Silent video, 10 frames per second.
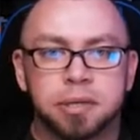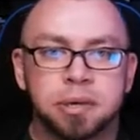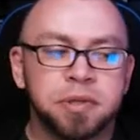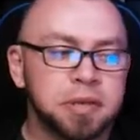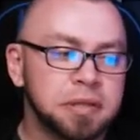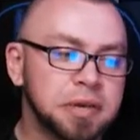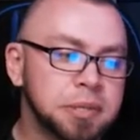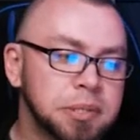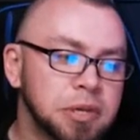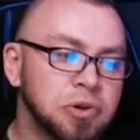Some of the
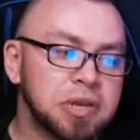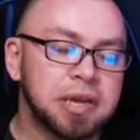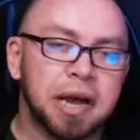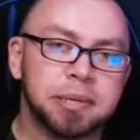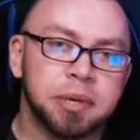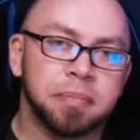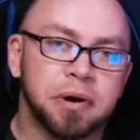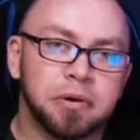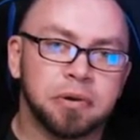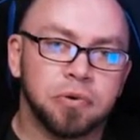things that you need to ask
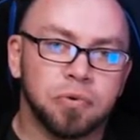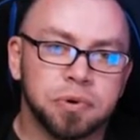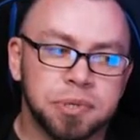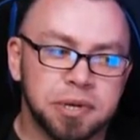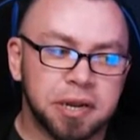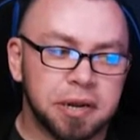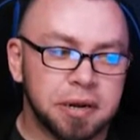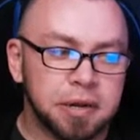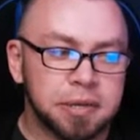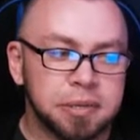about your
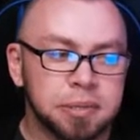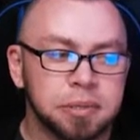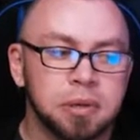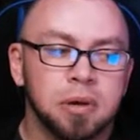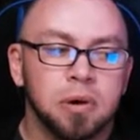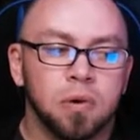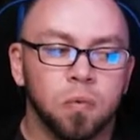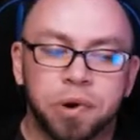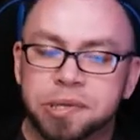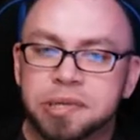setting is,
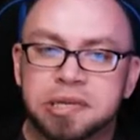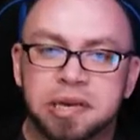what is the